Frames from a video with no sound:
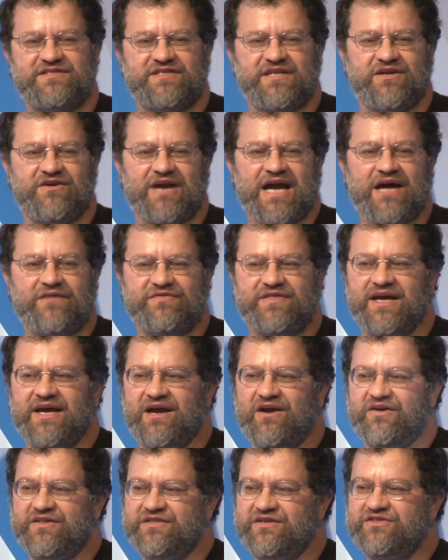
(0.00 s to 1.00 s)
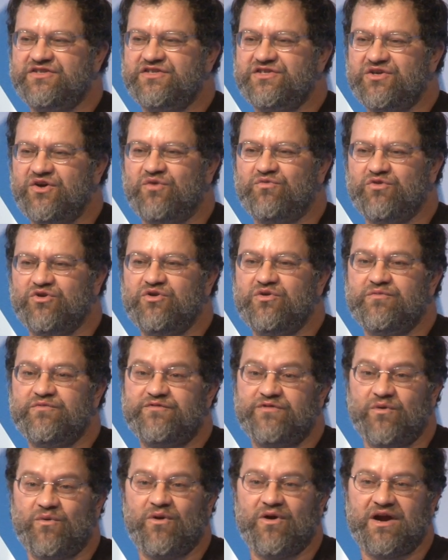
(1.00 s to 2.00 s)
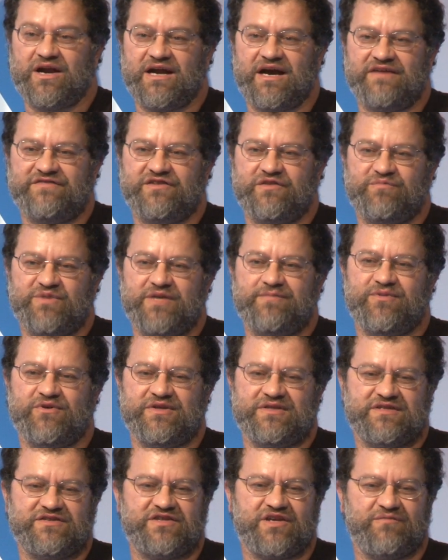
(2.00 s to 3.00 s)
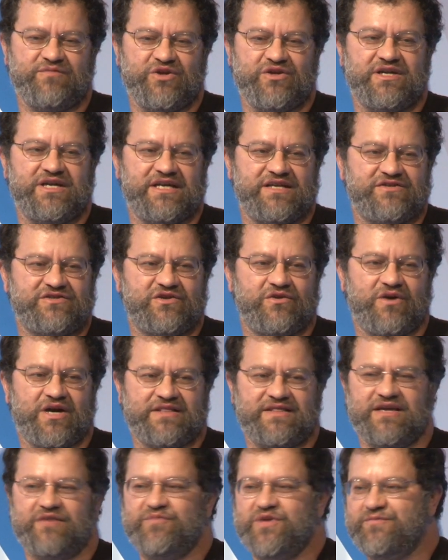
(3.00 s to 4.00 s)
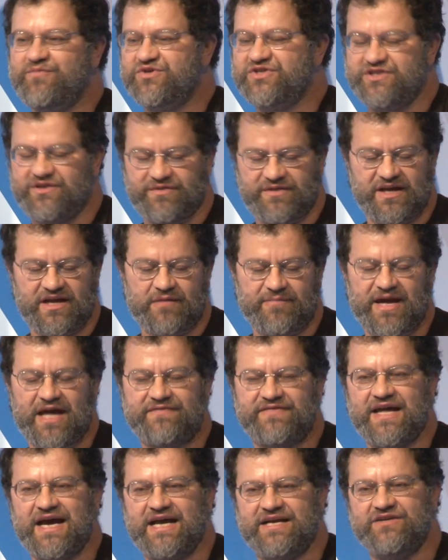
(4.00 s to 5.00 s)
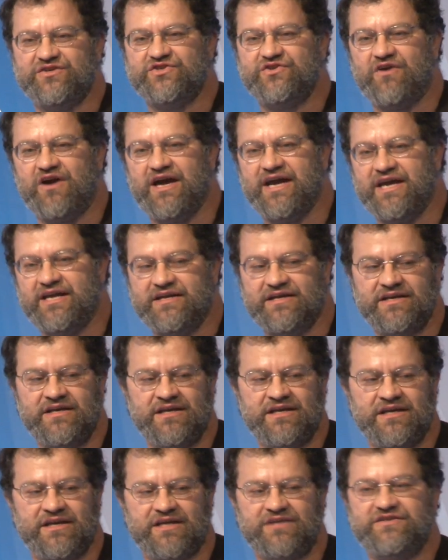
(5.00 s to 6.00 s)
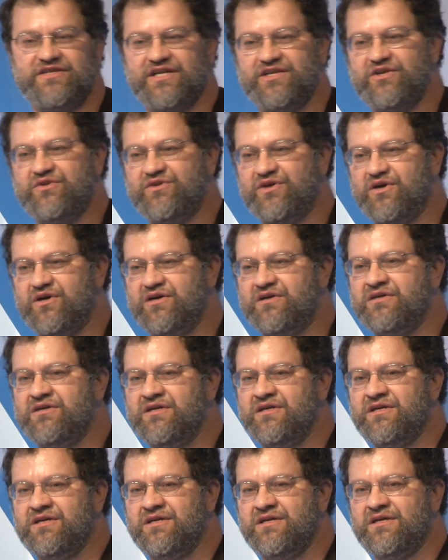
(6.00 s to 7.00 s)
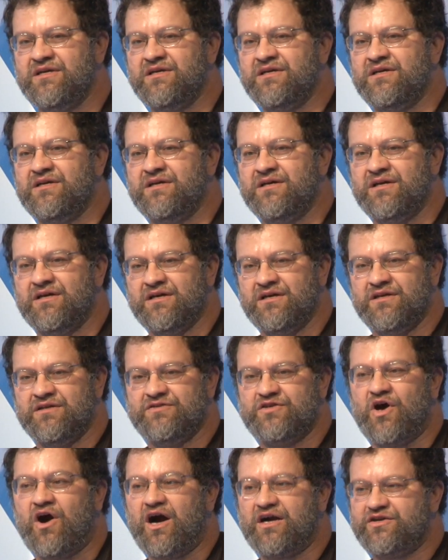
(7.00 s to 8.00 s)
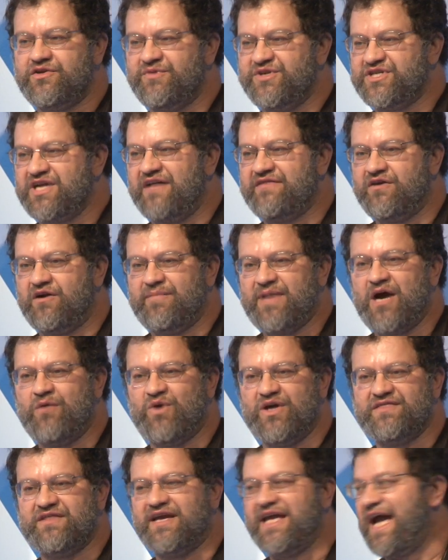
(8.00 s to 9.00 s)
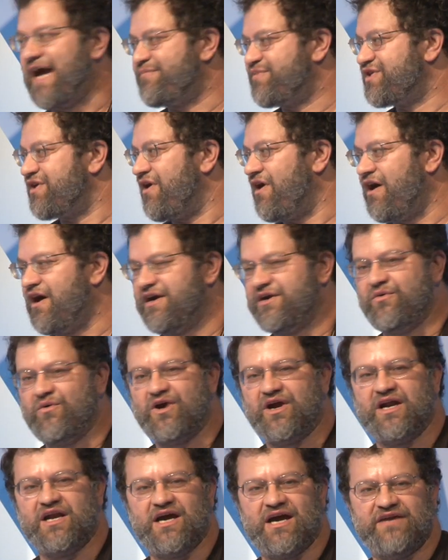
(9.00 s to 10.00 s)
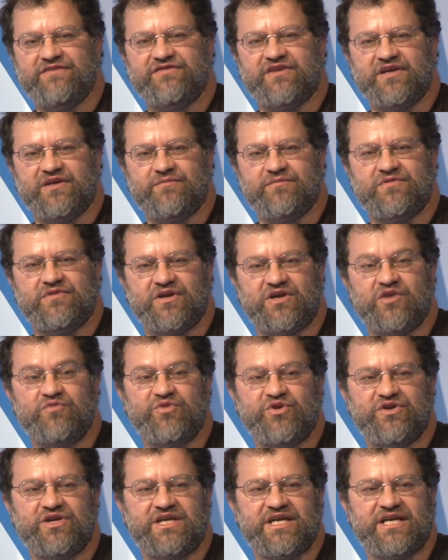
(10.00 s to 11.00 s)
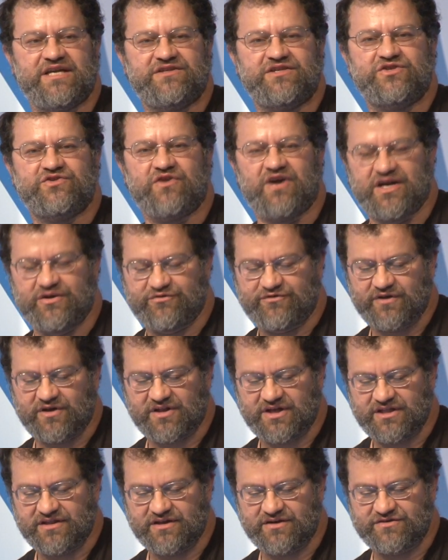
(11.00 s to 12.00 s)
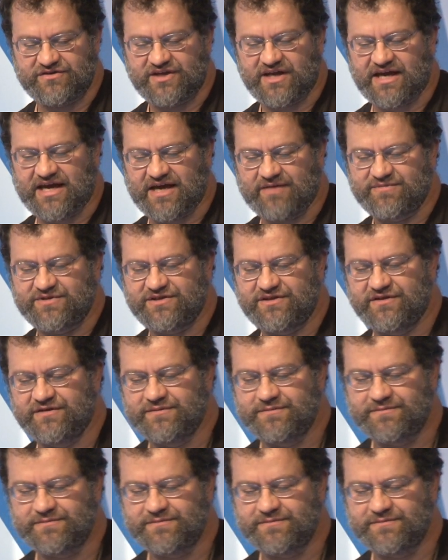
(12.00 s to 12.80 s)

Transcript: that are out there, and there's still room for organizing people in this community, so I think people should think about that and try and continue to talk to each other about what the gaps are and organizing the community to try and fill in those gaps.